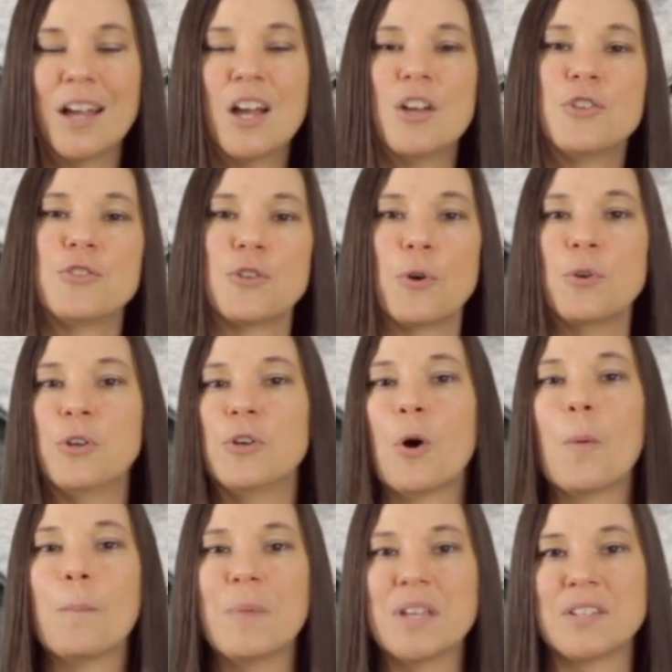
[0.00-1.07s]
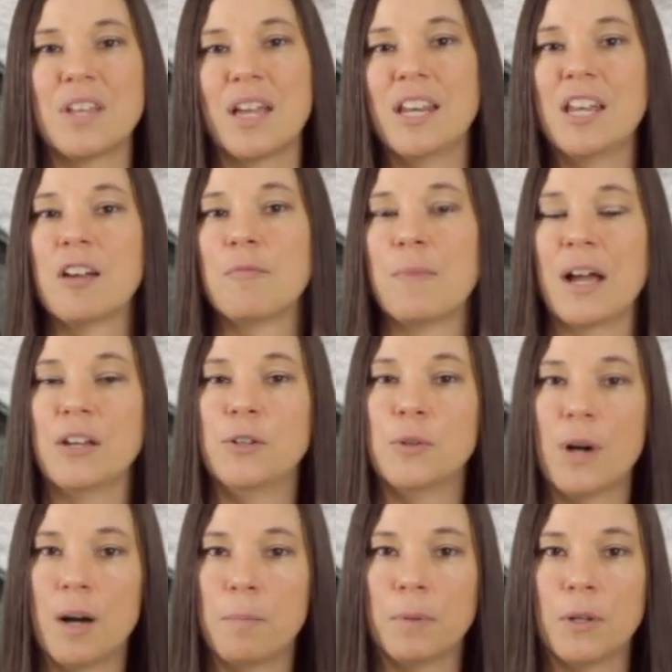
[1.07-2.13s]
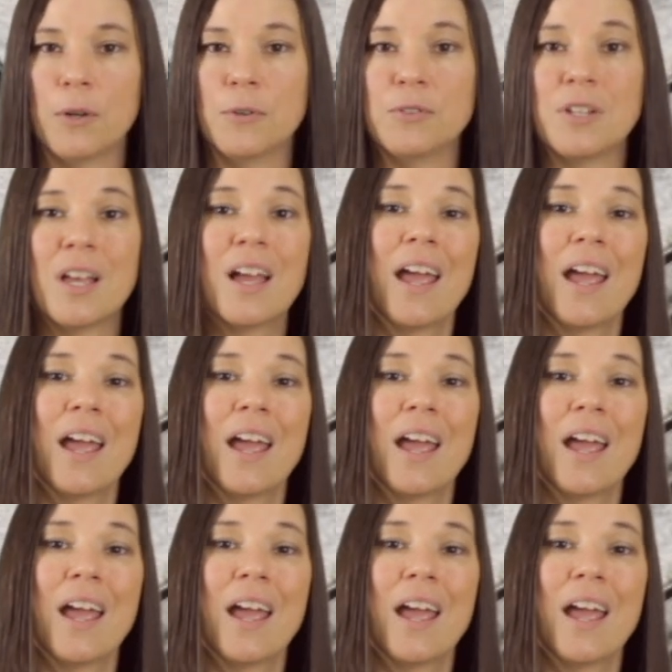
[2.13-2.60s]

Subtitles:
so you don't miss any of my new uploads.